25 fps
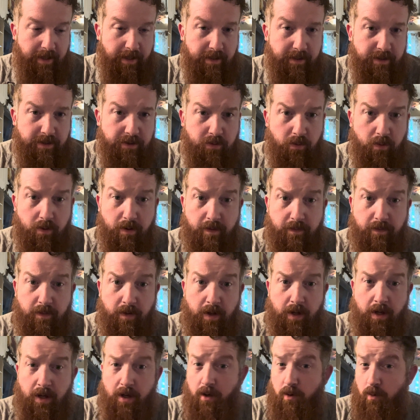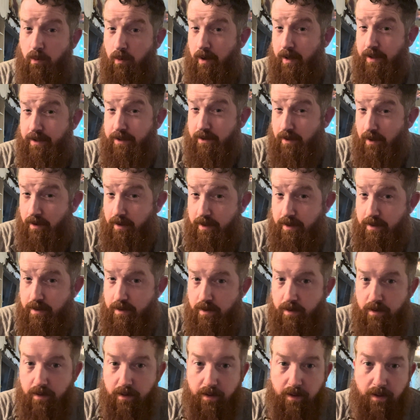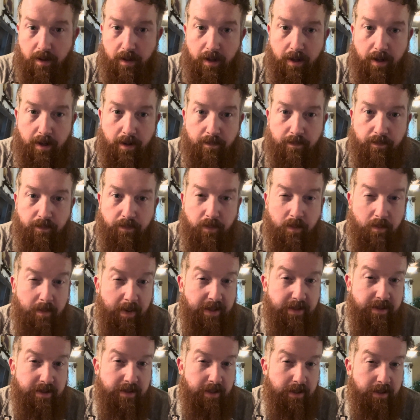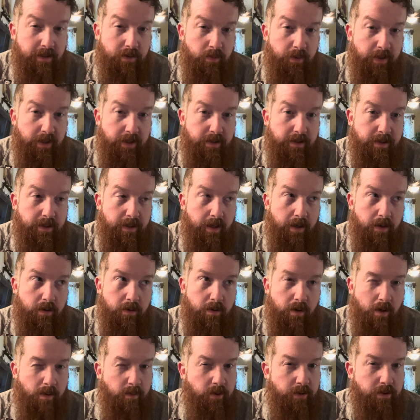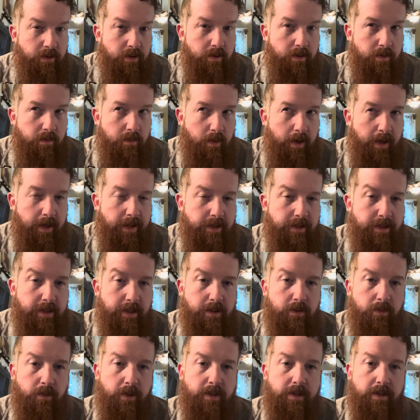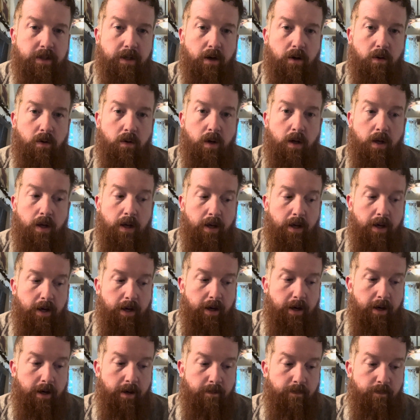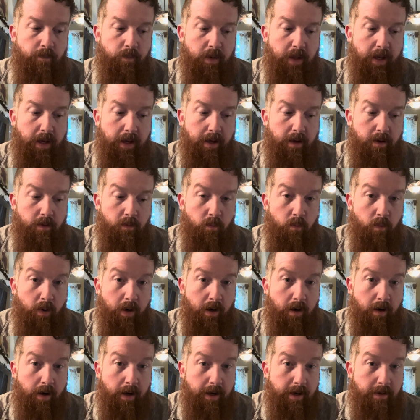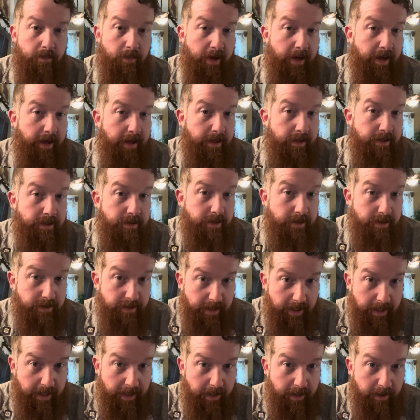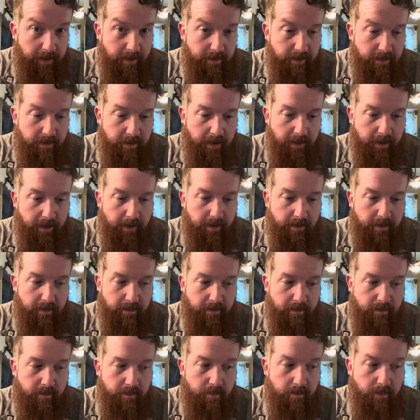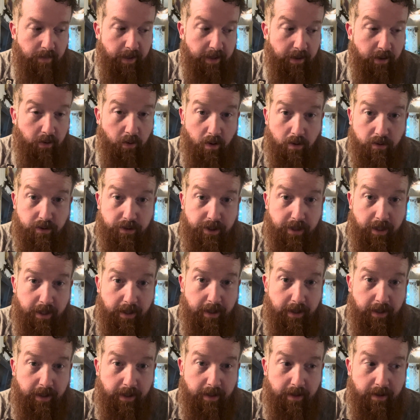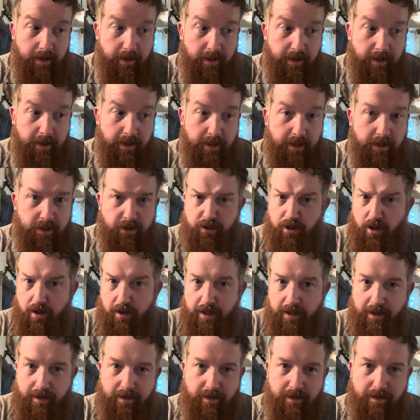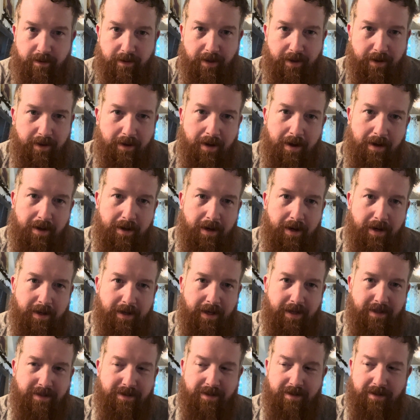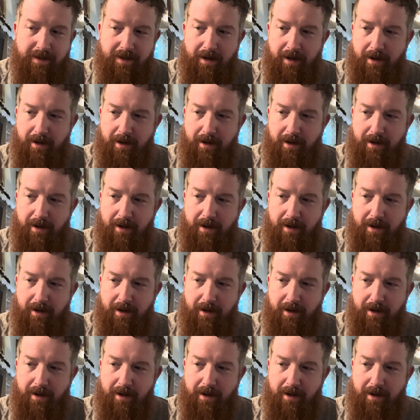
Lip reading: sort of where I started about 6 weeks ago, almost right at 6 weeks ago, and where I'm at today in my crochet journey, I guess.